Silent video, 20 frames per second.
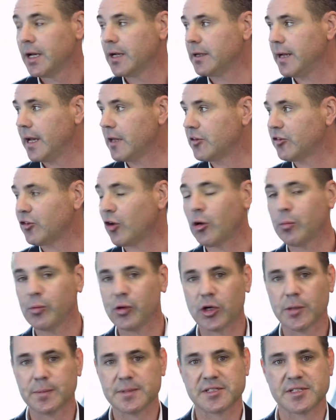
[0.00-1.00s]
Now, the sole
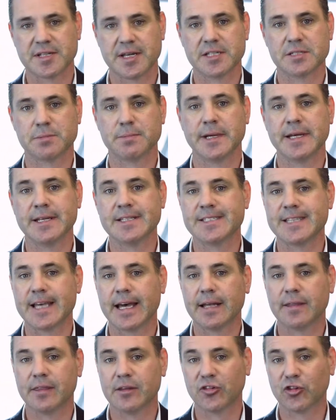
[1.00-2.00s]
purpose test means
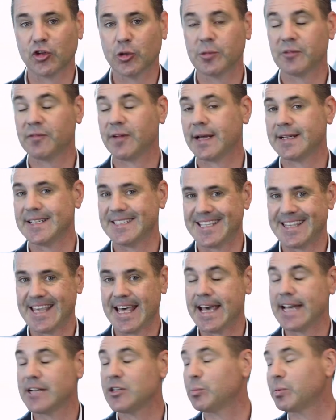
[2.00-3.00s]
that the super fund is
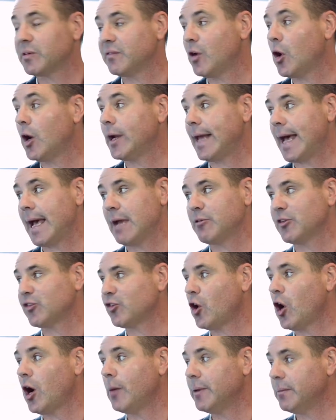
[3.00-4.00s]
there to provide a
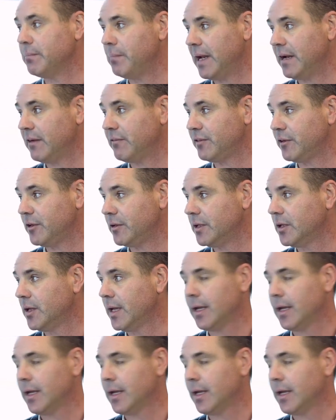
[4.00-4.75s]
retirement benefit